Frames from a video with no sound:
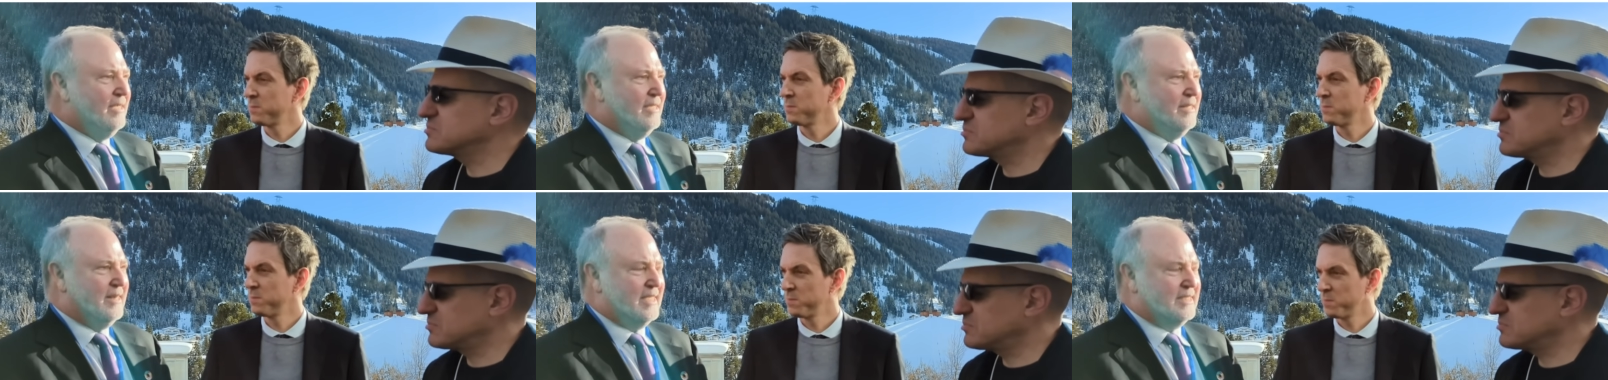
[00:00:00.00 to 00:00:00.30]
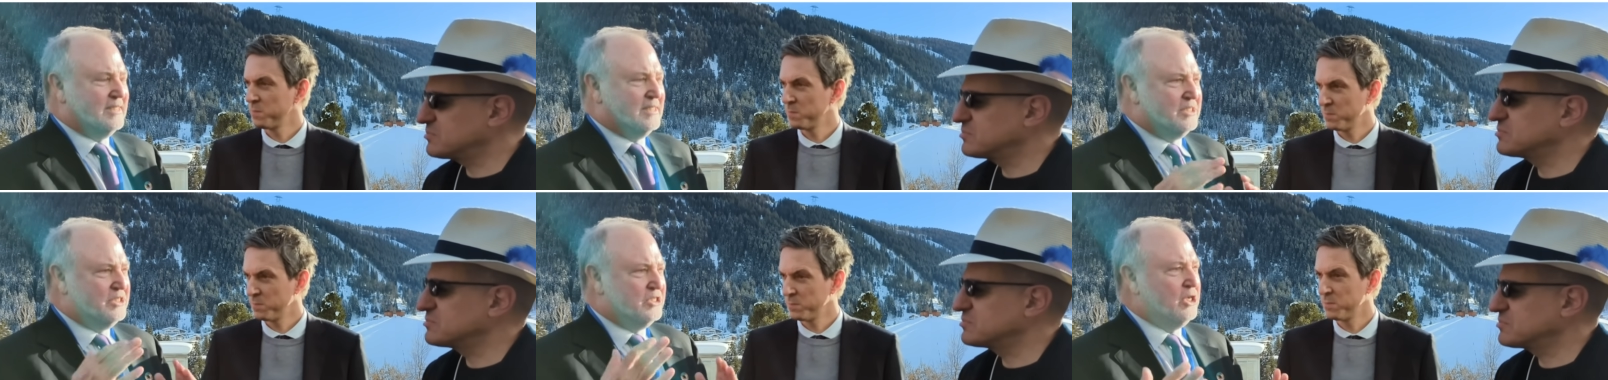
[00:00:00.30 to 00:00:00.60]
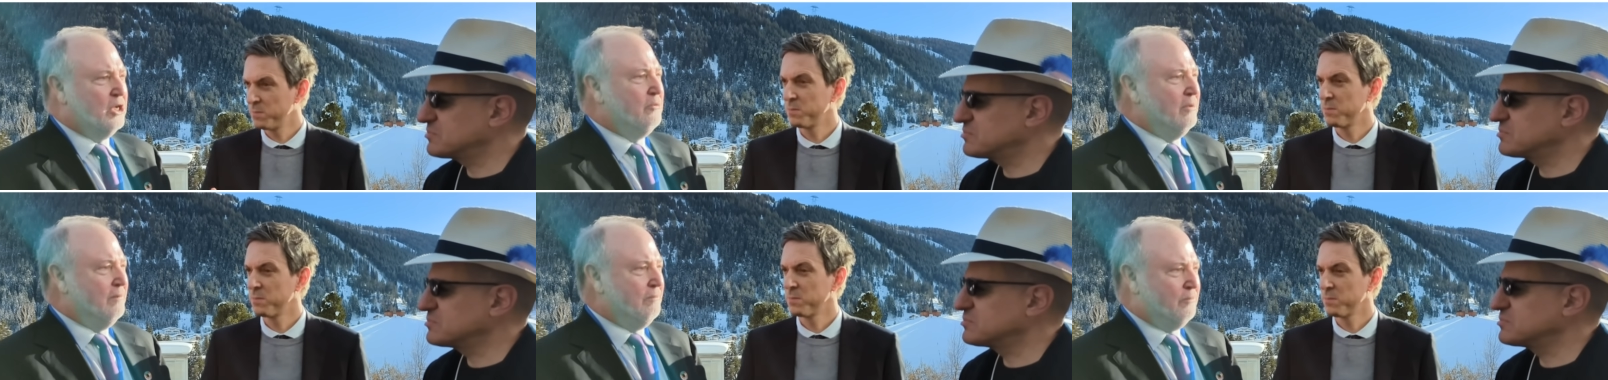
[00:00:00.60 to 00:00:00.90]
Speaker 1: That's
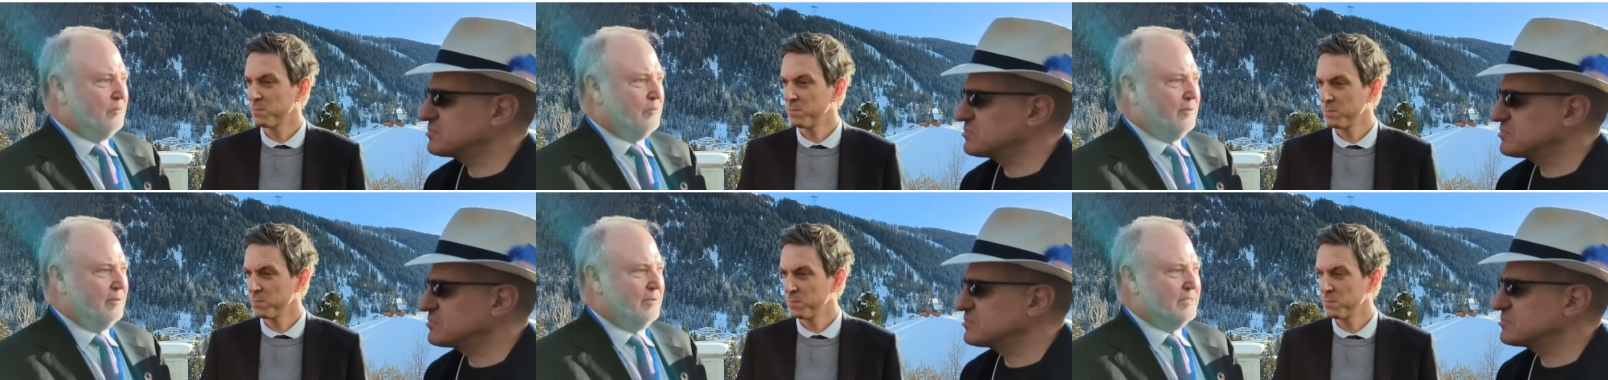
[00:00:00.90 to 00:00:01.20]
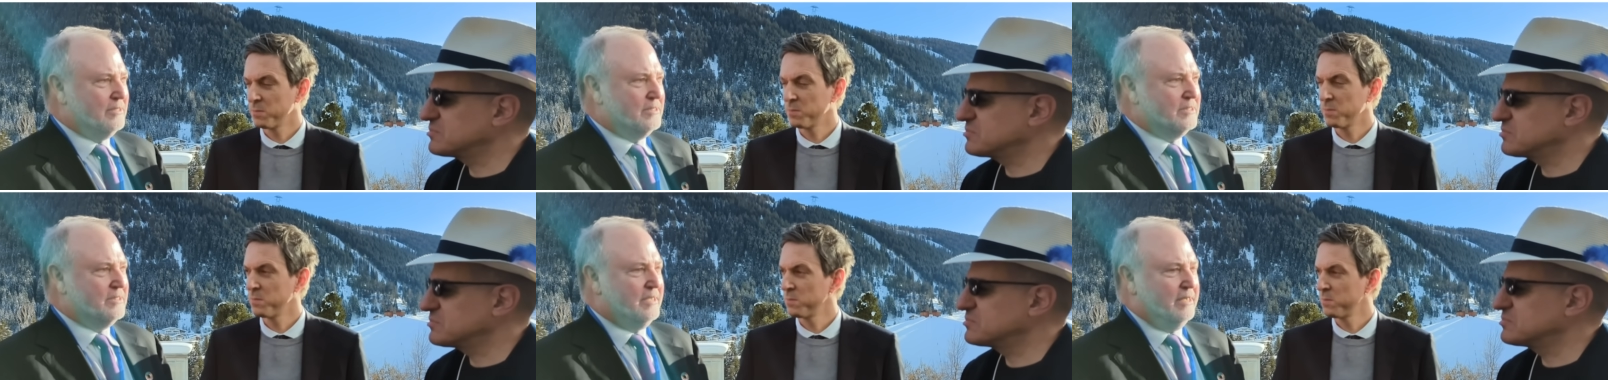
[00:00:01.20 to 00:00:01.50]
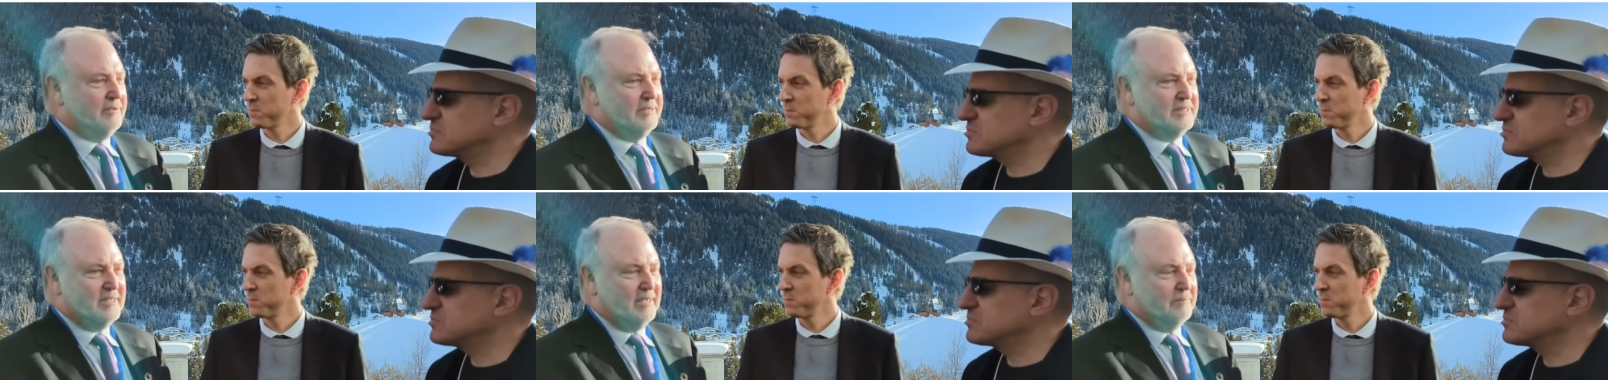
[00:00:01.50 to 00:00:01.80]
so important.
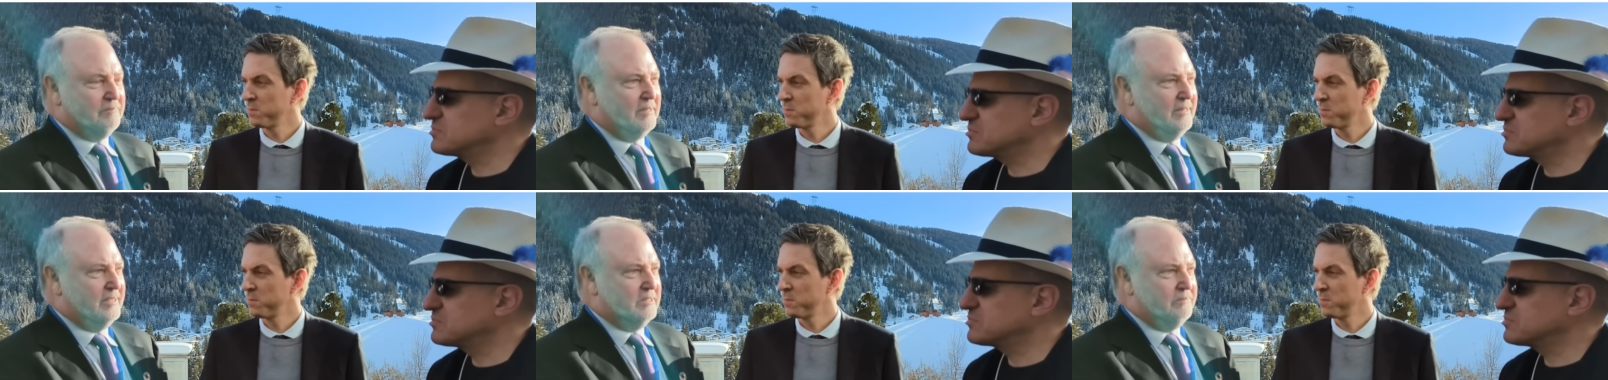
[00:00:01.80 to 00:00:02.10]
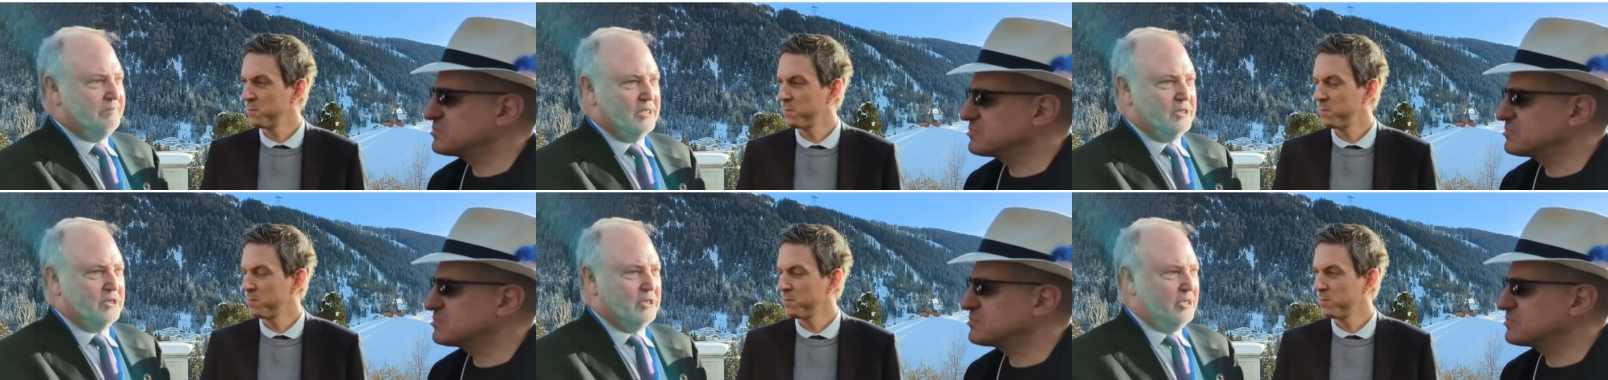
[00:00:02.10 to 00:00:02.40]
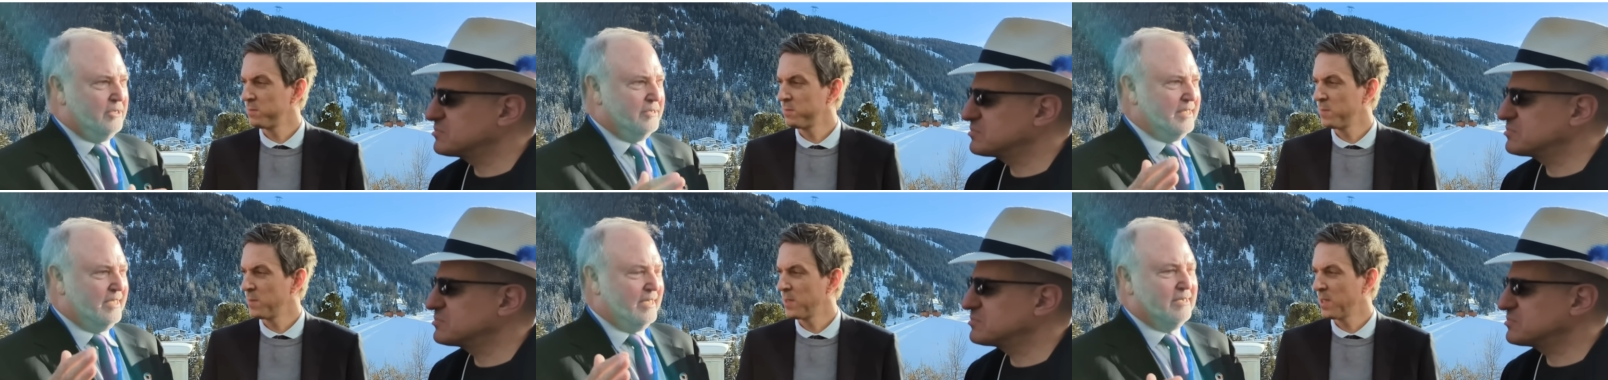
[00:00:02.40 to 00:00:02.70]
You know, it's something that's been
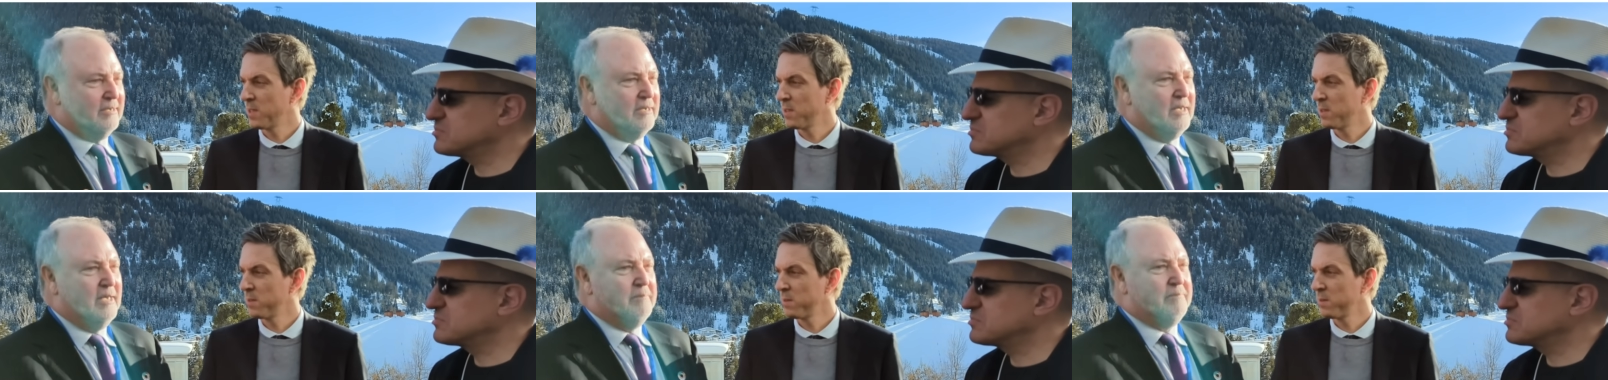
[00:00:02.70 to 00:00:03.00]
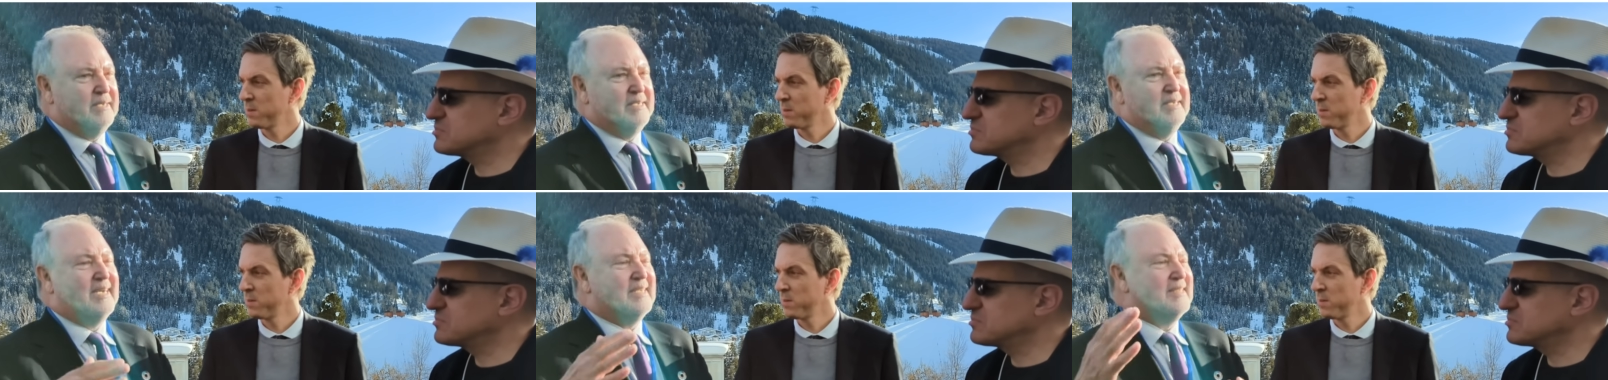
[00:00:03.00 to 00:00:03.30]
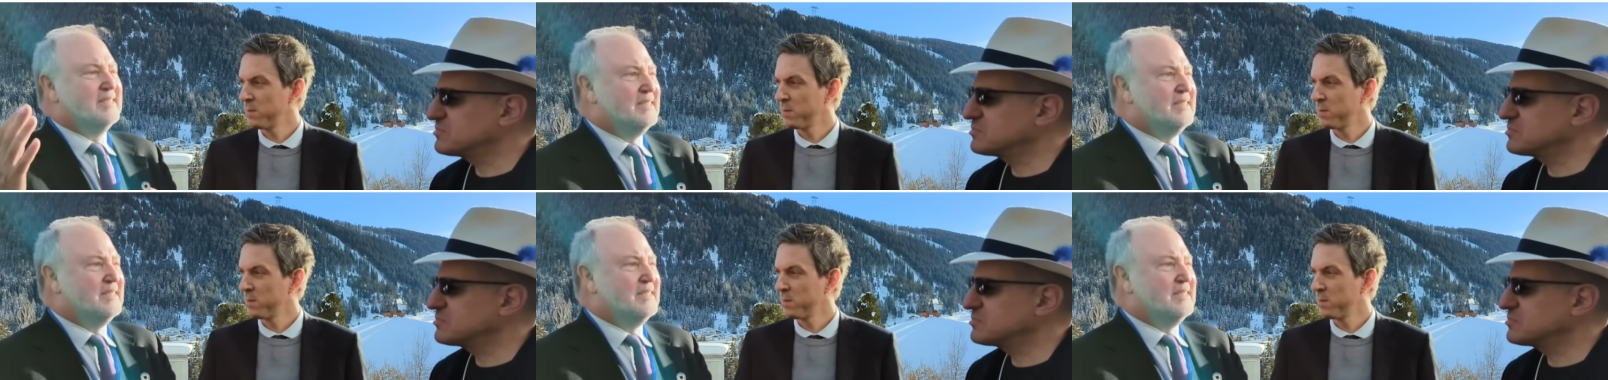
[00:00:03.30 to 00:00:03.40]
called out but not